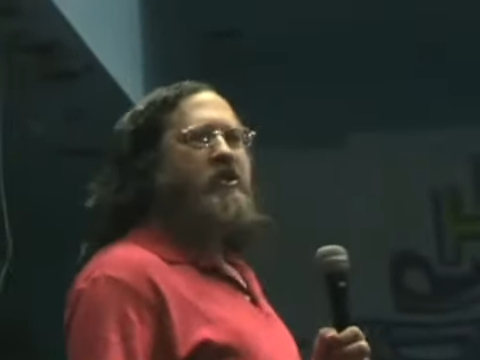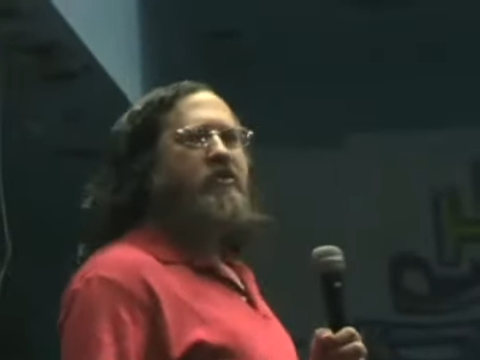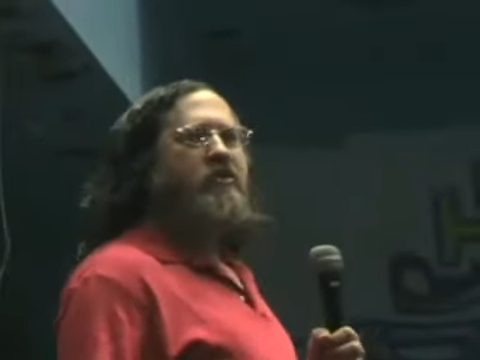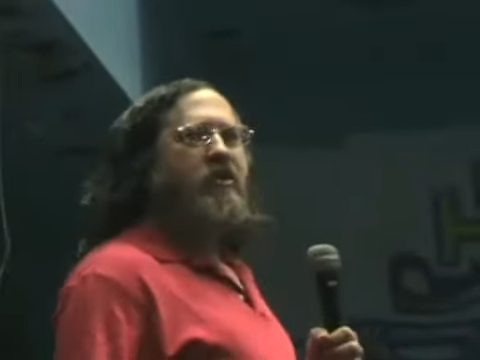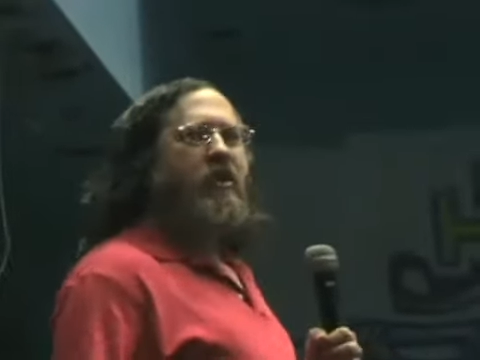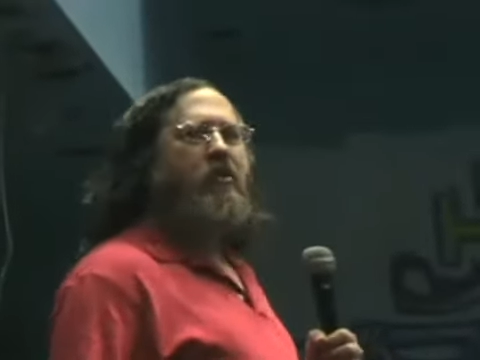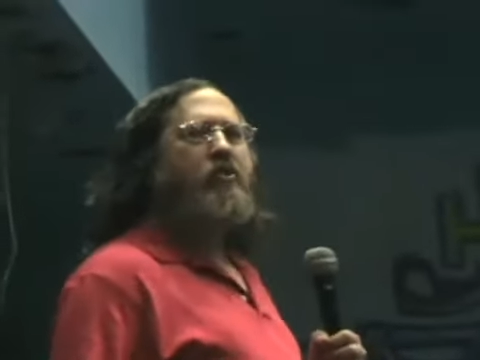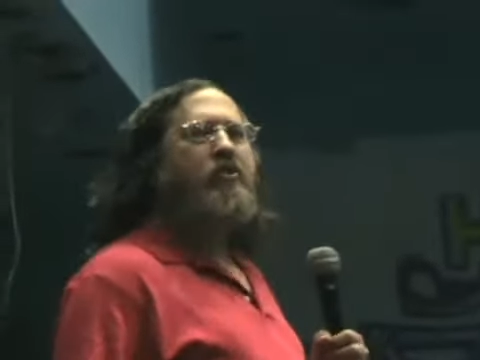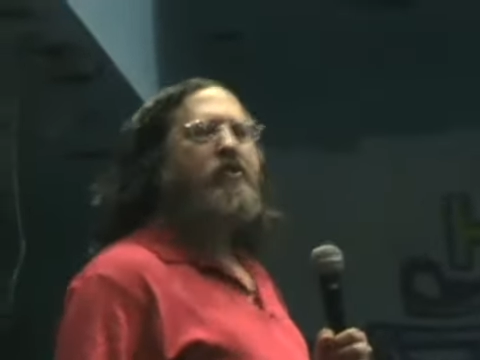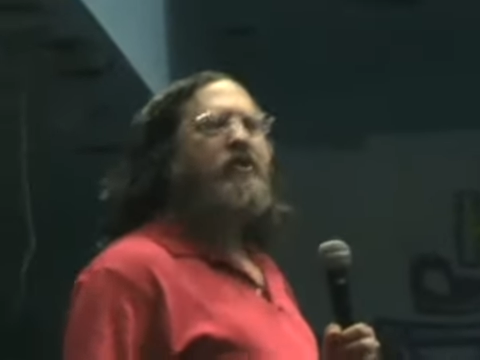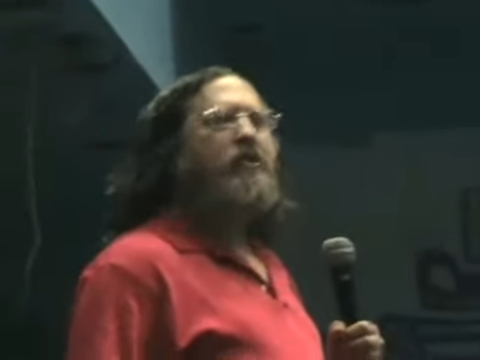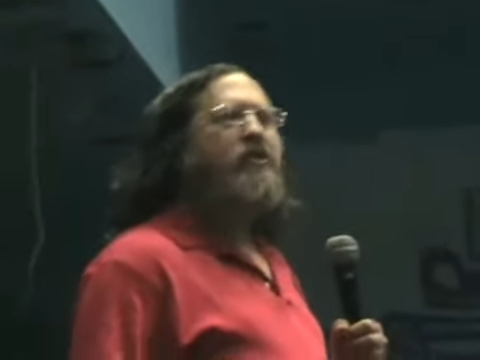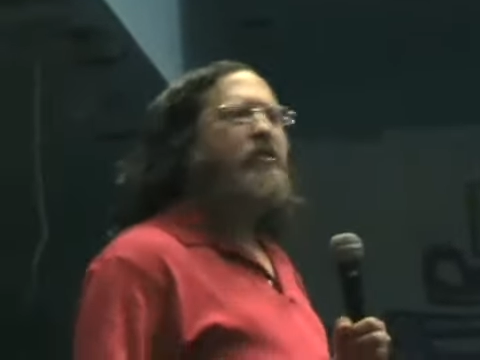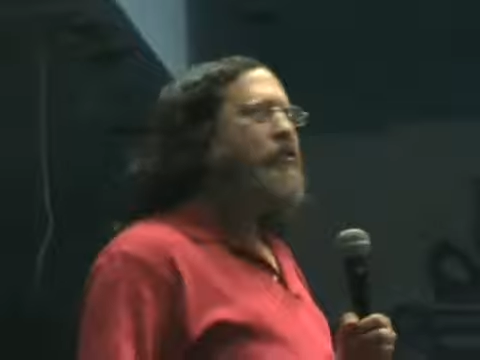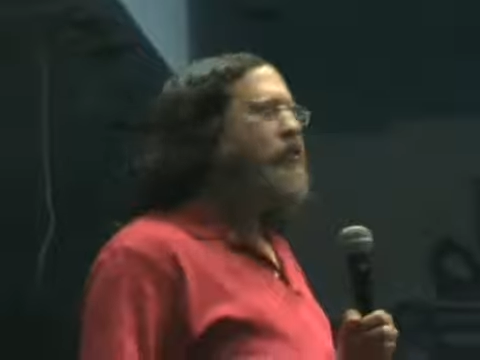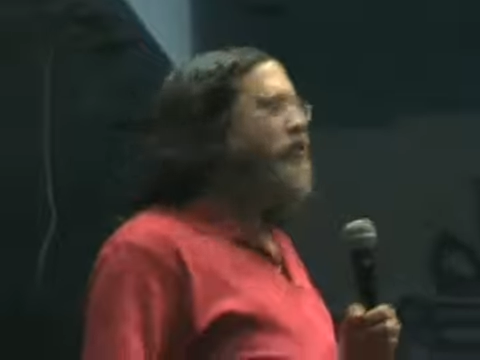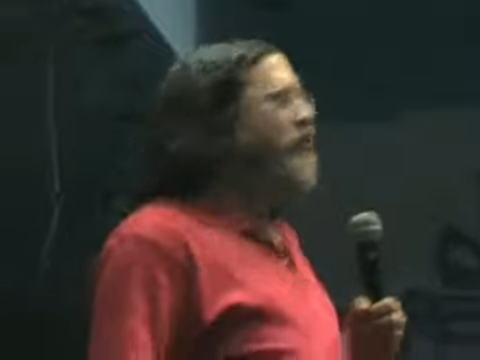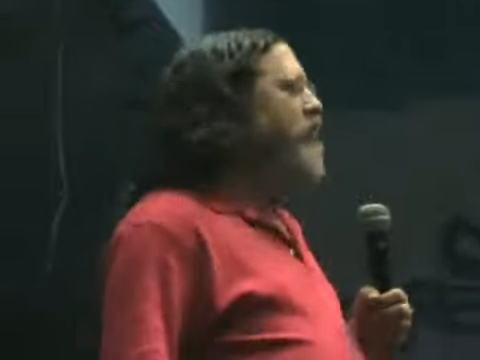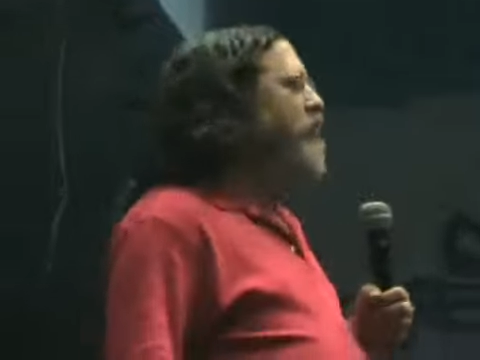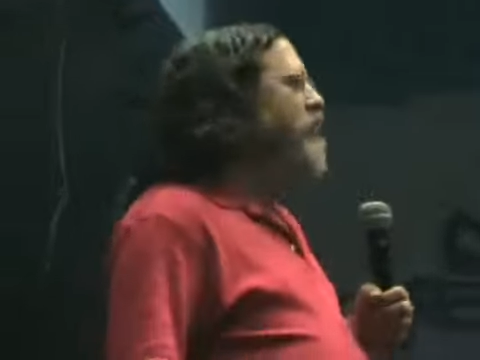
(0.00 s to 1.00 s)
don't
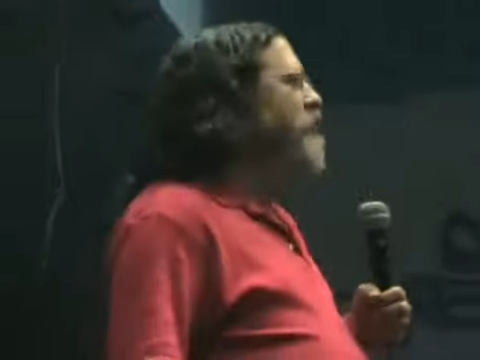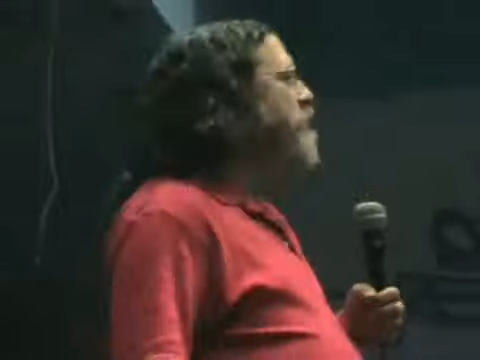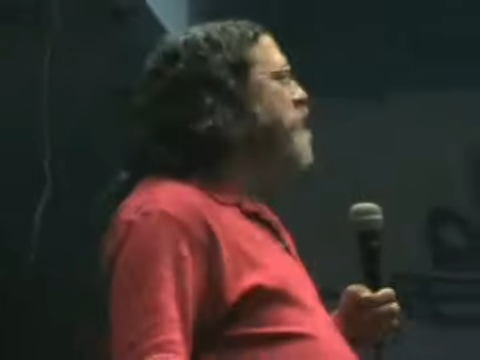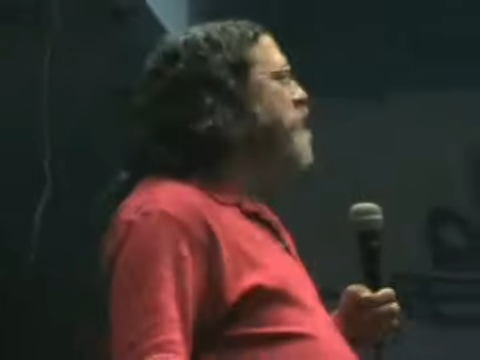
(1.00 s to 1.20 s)
use this